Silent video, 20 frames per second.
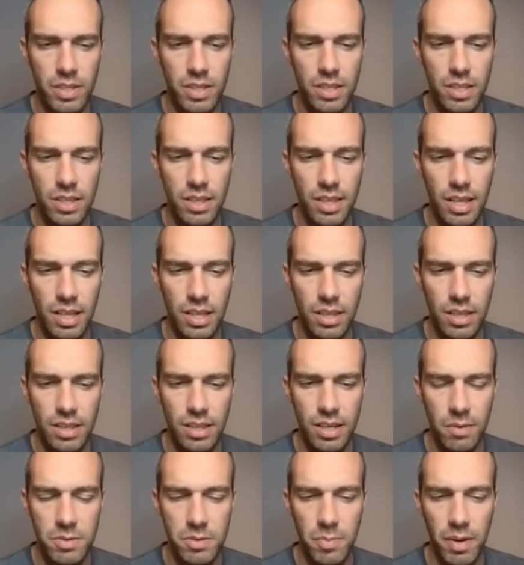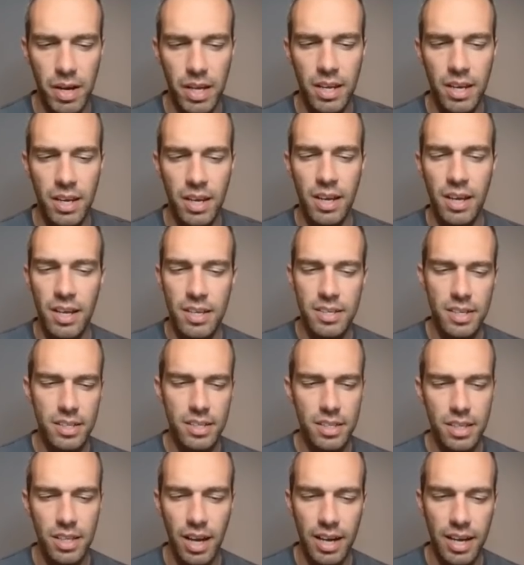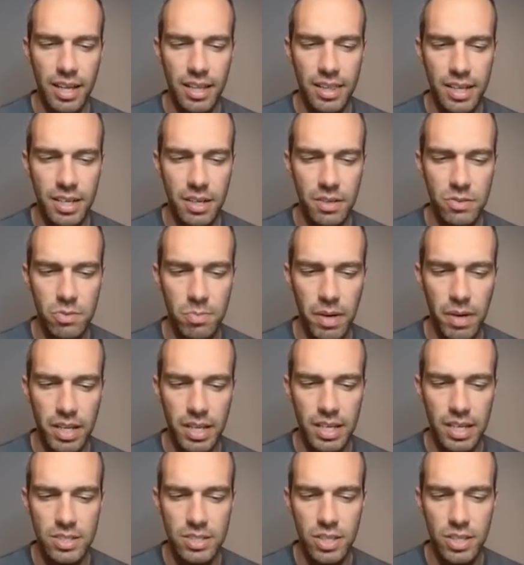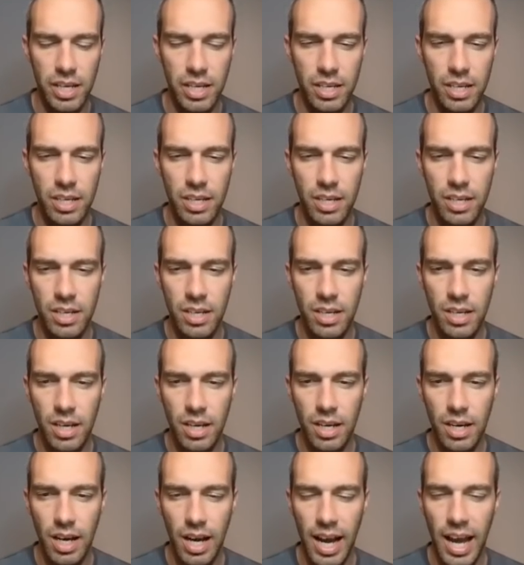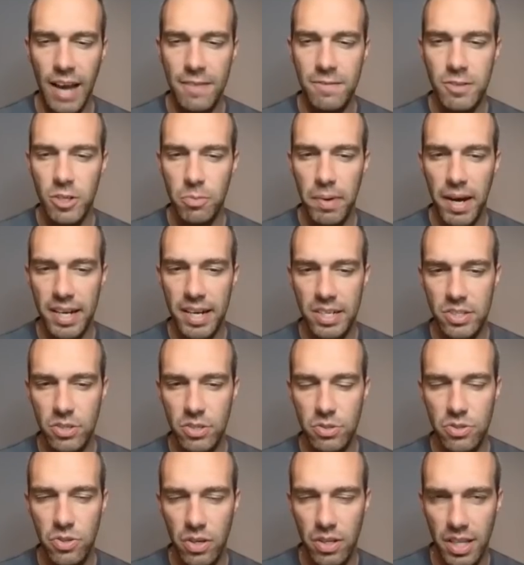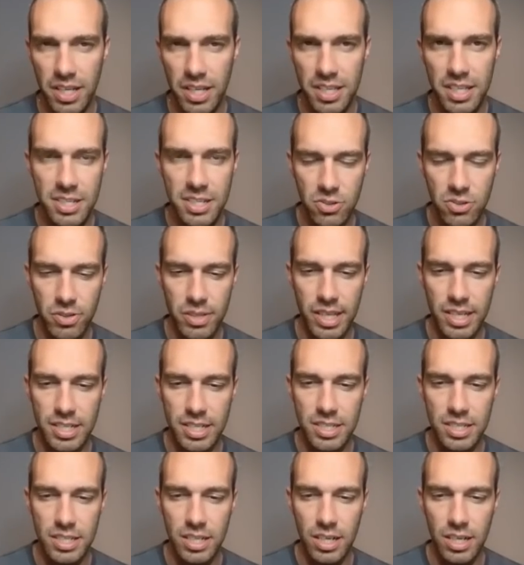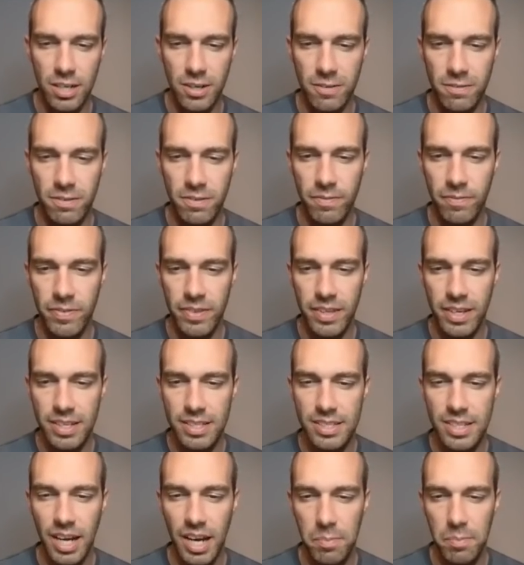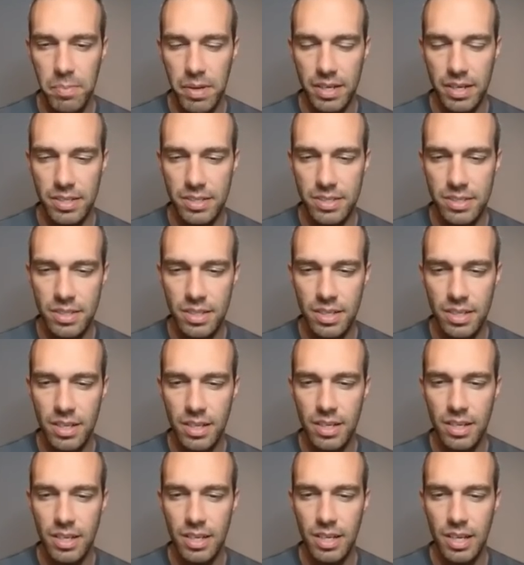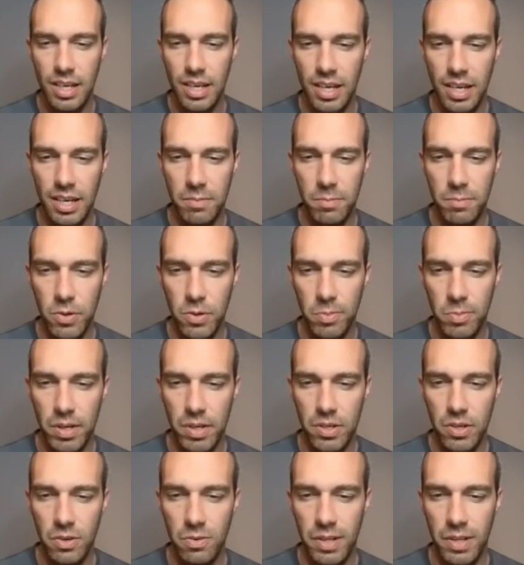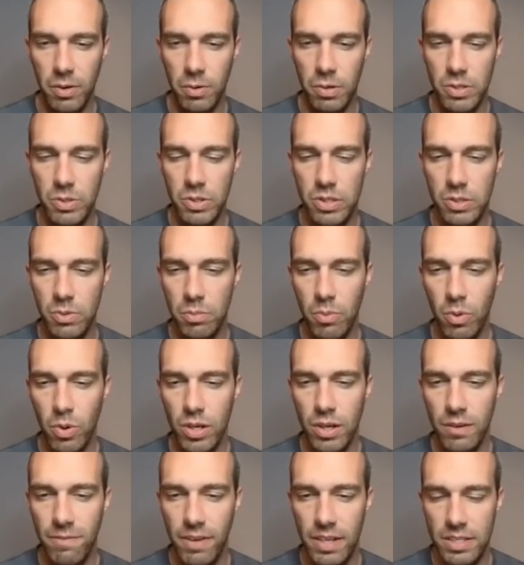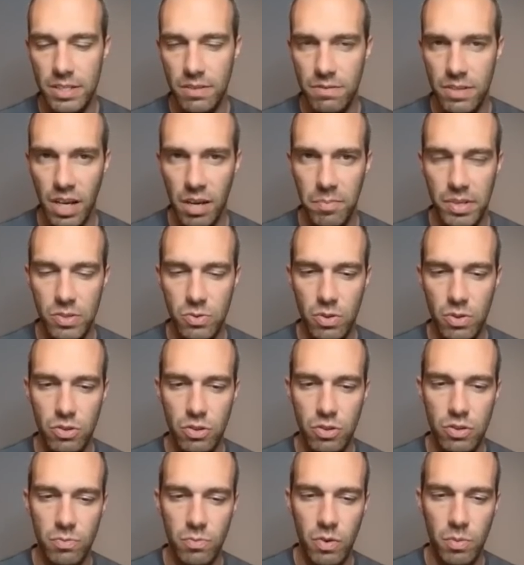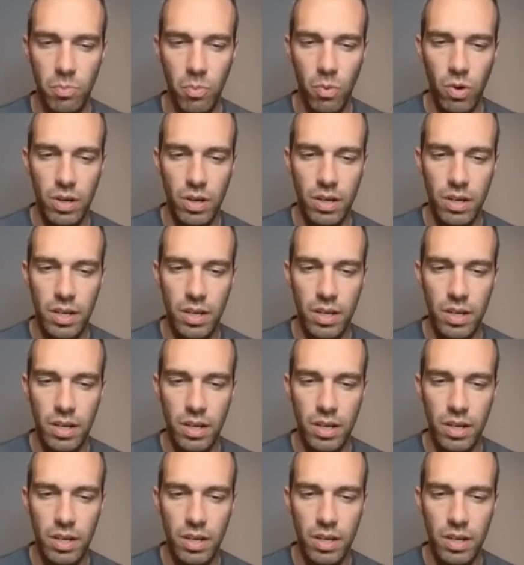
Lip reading: that comes to mind. Second thing, again, that comes to mind is like, I have to go back and do sort of like the history lesson of typings in Pokemon Go. Like which ones were more defensive typings? Which ones were more